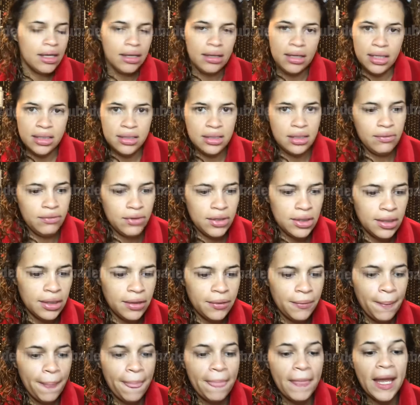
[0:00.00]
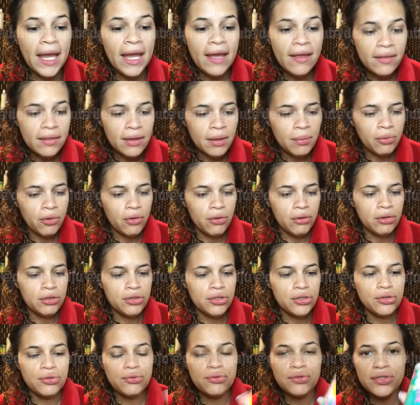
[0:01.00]
It's everything. And I'm going
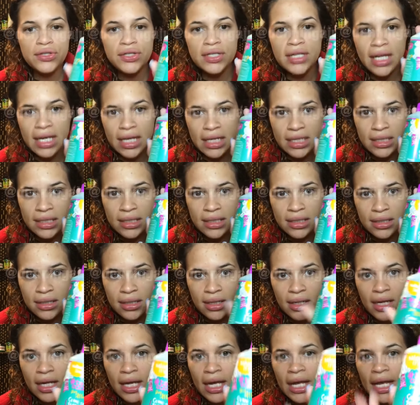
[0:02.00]
to use this